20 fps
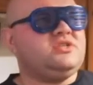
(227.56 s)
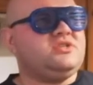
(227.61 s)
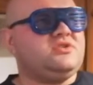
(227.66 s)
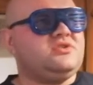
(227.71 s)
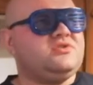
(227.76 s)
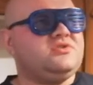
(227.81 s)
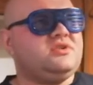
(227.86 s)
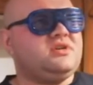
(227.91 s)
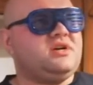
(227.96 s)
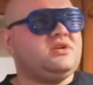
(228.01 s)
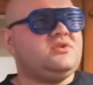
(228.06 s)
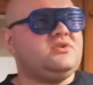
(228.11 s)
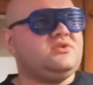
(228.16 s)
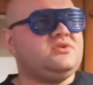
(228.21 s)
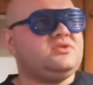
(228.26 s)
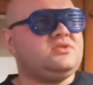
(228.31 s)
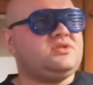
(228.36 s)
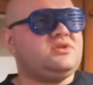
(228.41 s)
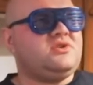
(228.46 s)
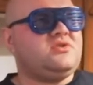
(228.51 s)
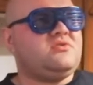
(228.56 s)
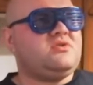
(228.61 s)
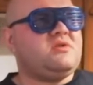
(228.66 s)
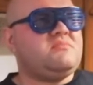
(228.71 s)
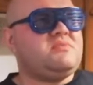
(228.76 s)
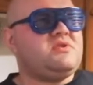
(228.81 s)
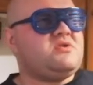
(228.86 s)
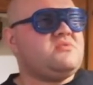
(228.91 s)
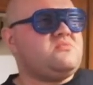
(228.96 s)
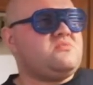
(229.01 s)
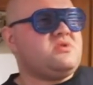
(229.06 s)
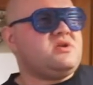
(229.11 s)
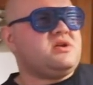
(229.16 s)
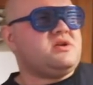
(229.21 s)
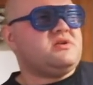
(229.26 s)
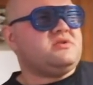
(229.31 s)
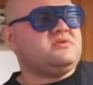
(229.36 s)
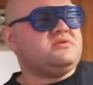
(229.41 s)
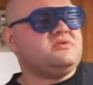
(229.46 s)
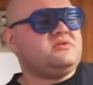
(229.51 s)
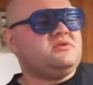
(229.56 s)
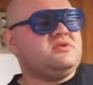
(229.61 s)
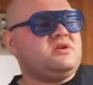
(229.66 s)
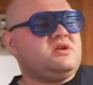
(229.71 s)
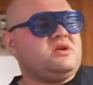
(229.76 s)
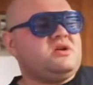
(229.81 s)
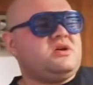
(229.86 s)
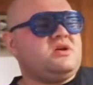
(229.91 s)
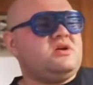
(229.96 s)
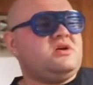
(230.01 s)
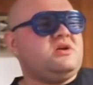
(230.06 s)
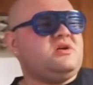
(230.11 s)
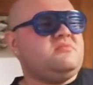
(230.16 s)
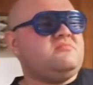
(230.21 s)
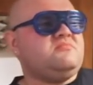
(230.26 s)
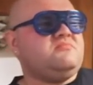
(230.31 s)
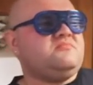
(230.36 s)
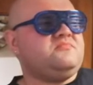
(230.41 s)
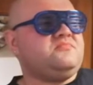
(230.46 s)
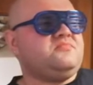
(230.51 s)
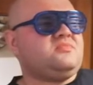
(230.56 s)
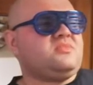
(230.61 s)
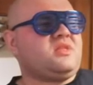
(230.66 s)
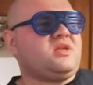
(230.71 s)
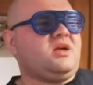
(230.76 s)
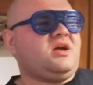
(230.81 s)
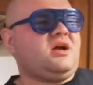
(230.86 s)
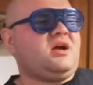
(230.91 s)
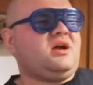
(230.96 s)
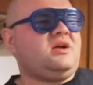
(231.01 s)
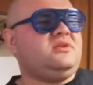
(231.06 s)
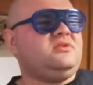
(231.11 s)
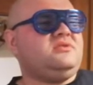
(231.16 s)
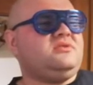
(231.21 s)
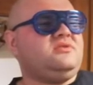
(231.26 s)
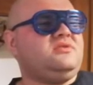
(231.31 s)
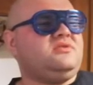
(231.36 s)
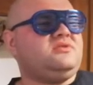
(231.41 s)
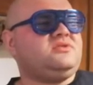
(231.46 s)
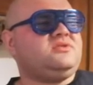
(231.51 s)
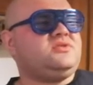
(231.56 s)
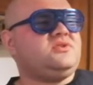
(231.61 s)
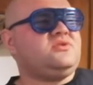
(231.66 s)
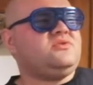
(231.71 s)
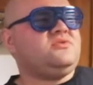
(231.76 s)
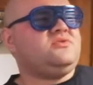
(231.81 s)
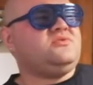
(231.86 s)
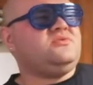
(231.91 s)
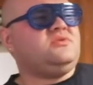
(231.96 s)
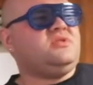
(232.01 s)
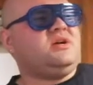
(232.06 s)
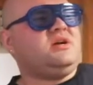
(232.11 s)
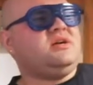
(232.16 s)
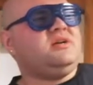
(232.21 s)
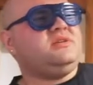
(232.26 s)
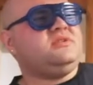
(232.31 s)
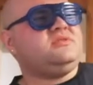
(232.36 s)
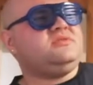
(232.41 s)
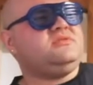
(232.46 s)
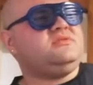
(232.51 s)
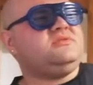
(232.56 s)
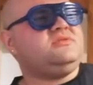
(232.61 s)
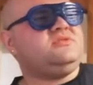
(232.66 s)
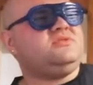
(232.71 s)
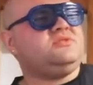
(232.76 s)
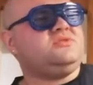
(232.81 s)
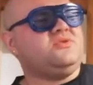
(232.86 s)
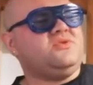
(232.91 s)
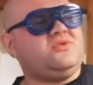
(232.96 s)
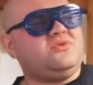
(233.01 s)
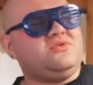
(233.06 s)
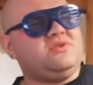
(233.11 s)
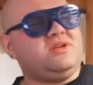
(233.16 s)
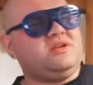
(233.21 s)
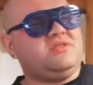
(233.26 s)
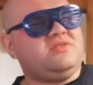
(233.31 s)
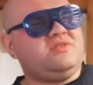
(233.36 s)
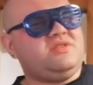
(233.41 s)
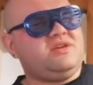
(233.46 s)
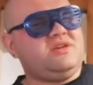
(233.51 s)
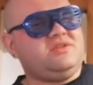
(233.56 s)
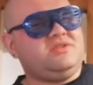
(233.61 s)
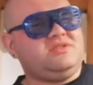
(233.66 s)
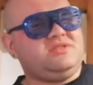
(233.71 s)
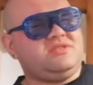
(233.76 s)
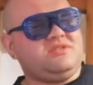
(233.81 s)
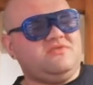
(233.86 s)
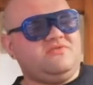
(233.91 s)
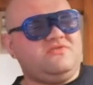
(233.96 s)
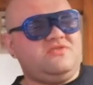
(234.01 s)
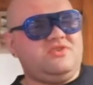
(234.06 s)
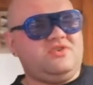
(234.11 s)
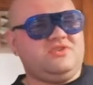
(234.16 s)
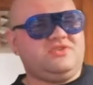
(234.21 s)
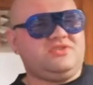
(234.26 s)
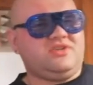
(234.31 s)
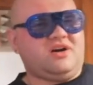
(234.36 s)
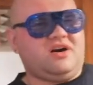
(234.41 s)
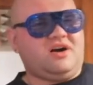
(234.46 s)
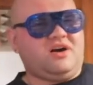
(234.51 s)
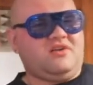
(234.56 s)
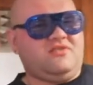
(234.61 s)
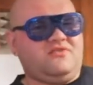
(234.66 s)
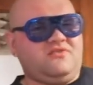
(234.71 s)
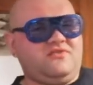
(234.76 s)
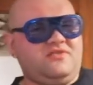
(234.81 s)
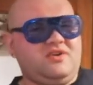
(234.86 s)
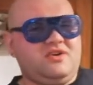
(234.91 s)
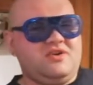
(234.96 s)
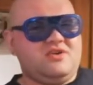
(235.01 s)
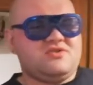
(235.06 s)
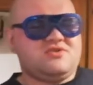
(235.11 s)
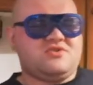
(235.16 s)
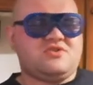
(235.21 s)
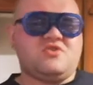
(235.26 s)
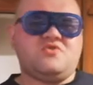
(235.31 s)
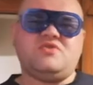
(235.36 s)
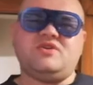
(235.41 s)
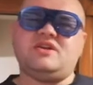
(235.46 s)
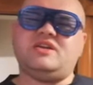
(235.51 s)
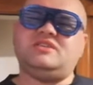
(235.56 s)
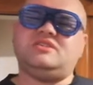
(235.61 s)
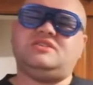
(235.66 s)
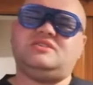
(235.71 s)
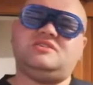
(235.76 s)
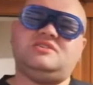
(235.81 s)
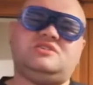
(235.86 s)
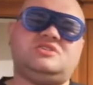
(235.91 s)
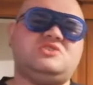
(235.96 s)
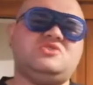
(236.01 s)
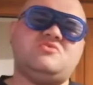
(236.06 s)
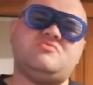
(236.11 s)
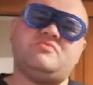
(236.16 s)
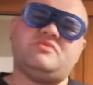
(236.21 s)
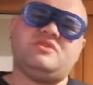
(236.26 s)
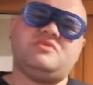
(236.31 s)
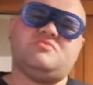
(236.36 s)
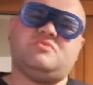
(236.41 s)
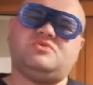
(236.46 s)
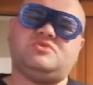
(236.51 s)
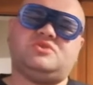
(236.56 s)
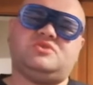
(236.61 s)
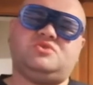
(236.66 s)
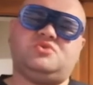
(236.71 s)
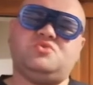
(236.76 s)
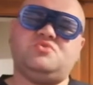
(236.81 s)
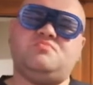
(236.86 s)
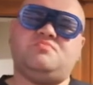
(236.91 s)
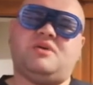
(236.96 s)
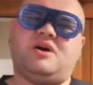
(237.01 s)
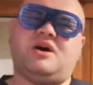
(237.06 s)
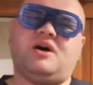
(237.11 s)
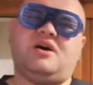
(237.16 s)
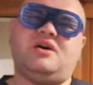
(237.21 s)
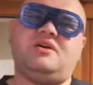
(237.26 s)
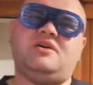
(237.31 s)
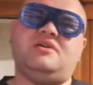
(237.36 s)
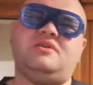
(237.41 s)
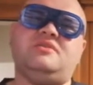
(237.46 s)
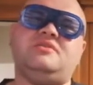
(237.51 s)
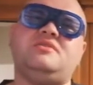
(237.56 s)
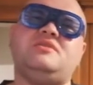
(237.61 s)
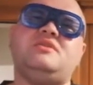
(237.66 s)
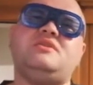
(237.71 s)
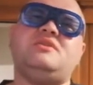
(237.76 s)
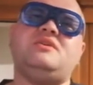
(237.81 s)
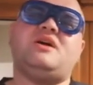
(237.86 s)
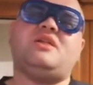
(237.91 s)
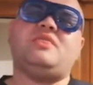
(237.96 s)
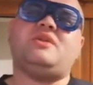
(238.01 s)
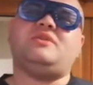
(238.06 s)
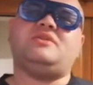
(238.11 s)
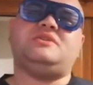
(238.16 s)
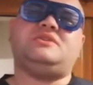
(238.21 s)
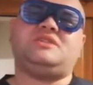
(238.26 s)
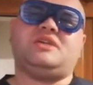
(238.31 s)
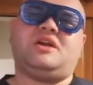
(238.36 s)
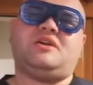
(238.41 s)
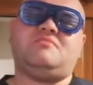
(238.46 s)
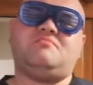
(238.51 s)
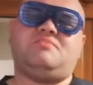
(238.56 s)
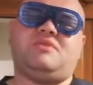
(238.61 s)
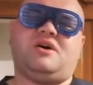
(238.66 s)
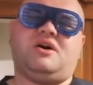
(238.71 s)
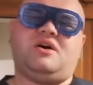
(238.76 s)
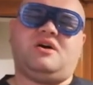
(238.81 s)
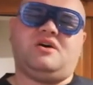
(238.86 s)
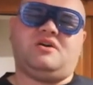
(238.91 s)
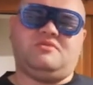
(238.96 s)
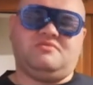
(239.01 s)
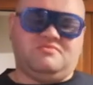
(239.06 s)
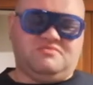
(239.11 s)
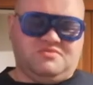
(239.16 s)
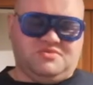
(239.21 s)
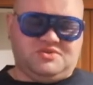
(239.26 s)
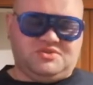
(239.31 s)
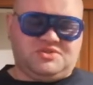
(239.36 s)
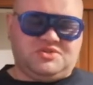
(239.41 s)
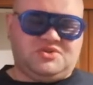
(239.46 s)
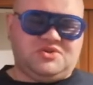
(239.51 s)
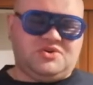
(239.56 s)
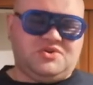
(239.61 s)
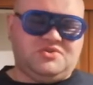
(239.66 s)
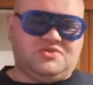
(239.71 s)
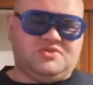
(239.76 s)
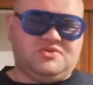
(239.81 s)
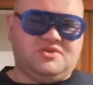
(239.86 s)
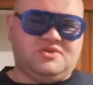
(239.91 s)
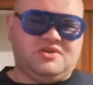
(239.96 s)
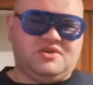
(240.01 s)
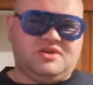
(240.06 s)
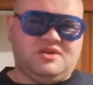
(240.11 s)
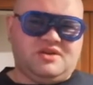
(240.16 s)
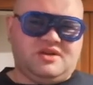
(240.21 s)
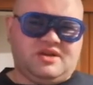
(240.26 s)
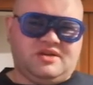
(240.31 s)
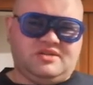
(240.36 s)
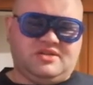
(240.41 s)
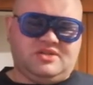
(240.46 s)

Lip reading: good and also a bit weird. I also liked the story in this, the first half, going into this knowing it was a two-parter. And then the second part was good and